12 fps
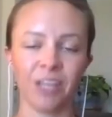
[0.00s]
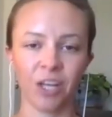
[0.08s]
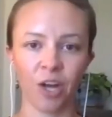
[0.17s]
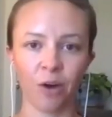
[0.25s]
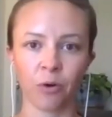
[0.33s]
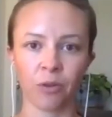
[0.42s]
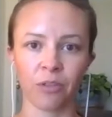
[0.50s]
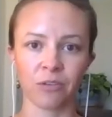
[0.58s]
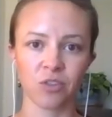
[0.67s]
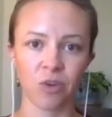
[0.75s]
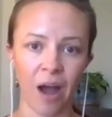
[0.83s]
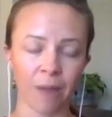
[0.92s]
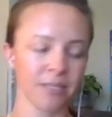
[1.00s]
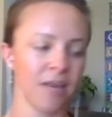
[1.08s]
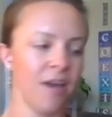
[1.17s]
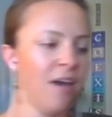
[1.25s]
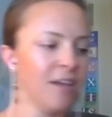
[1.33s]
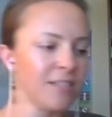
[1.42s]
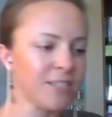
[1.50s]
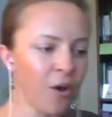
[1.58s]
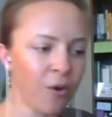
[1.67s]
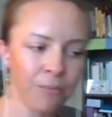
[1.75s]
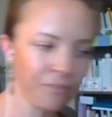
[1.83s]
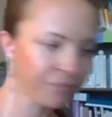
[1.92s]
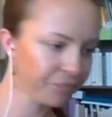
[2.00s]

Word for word: you know, for those crops. So